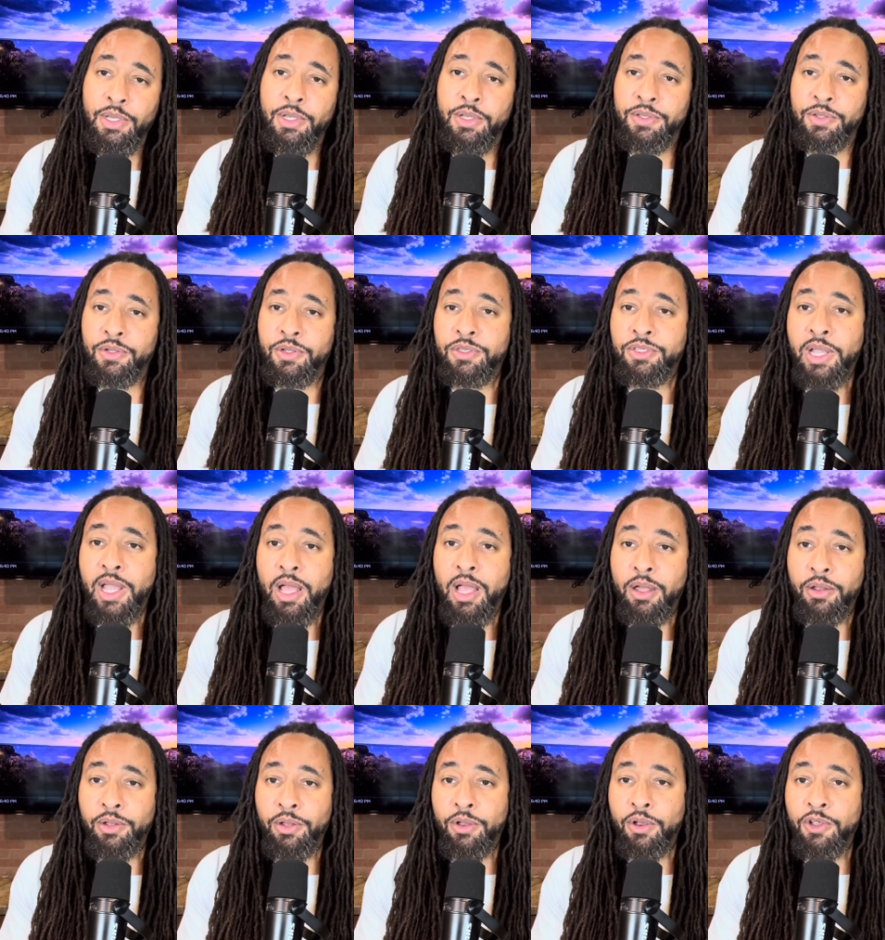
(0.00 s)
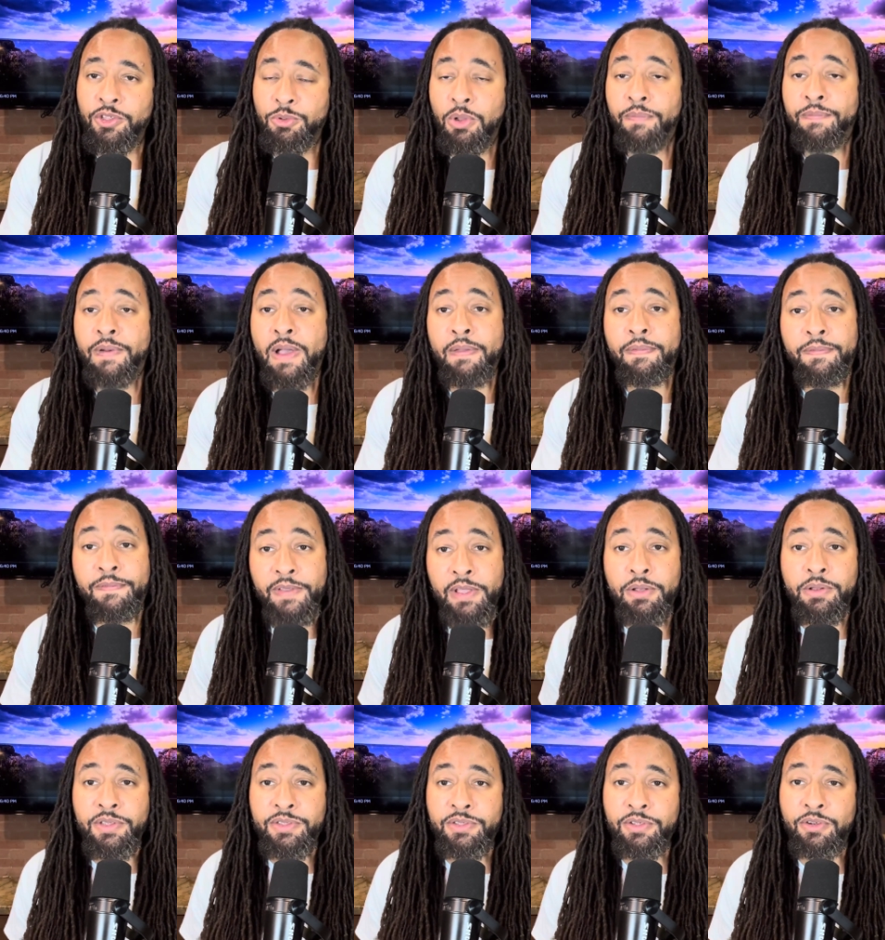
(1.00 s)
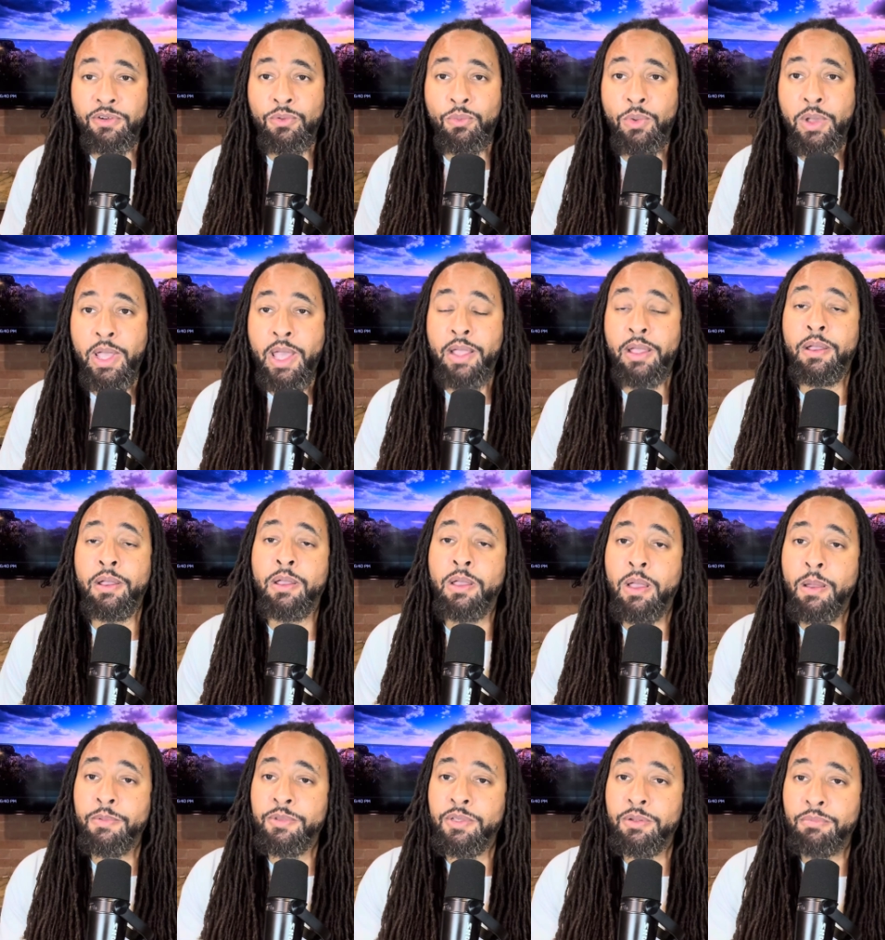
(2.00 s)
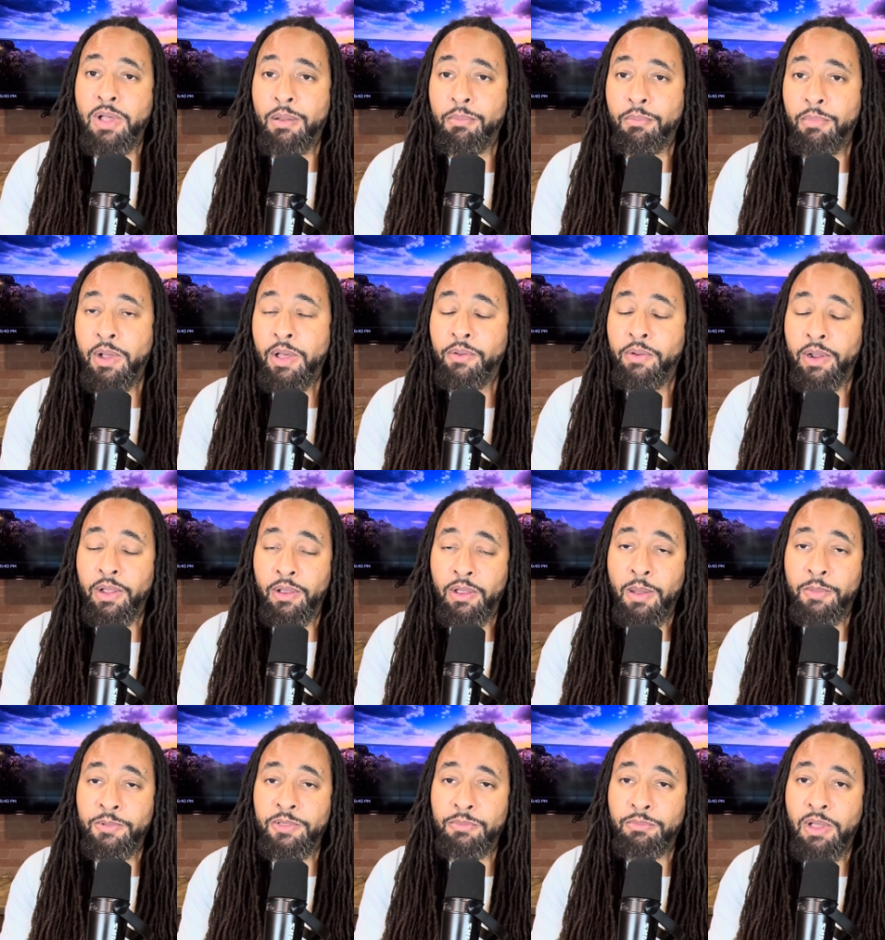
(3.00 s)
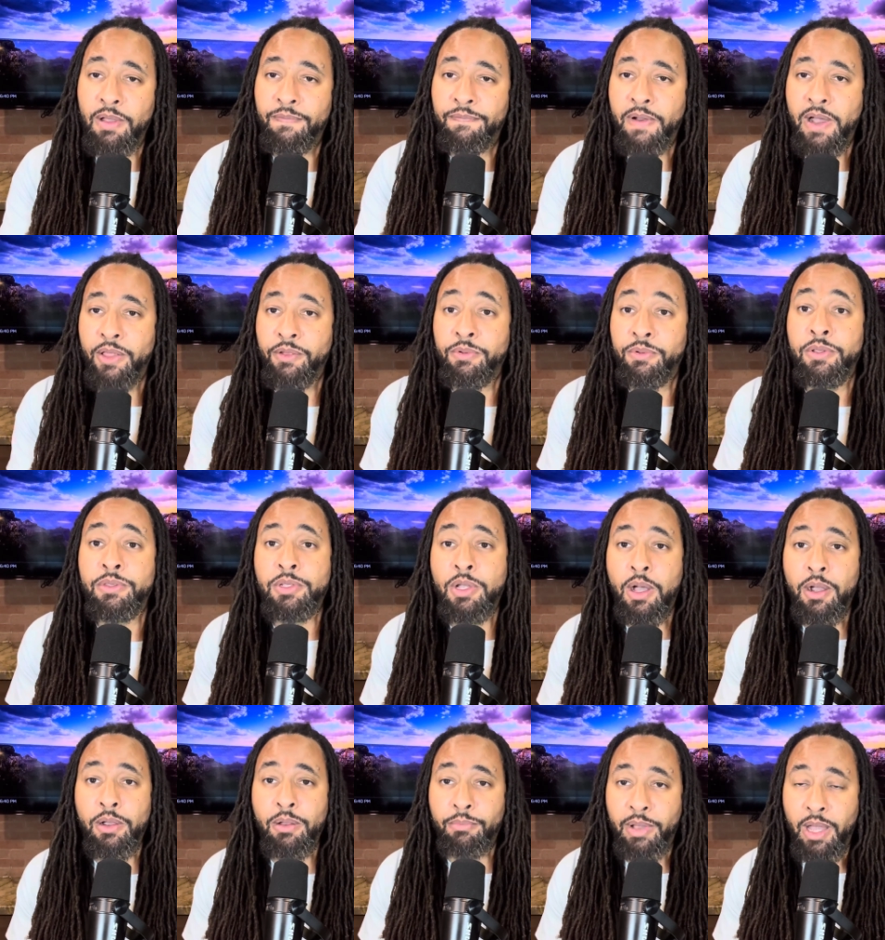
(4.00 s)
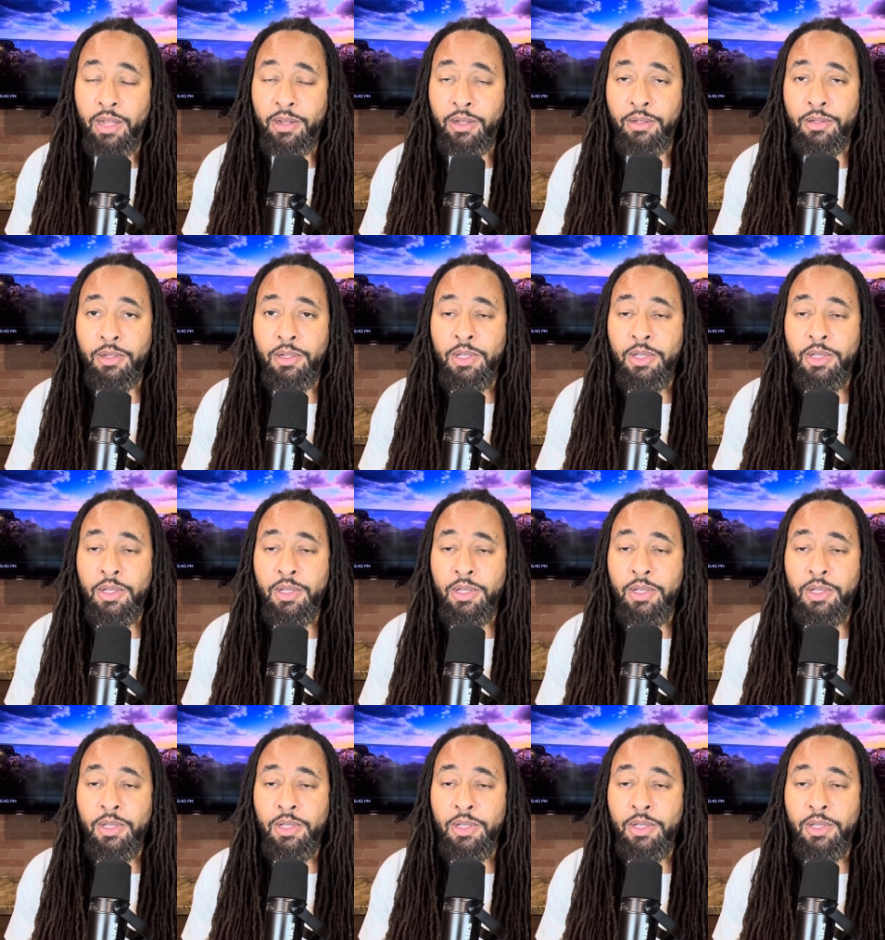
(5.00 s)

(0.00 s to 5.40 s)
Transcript: So the child knows, well, if I feel a certain way, I can come to my mother, I can come to my father and talk about it.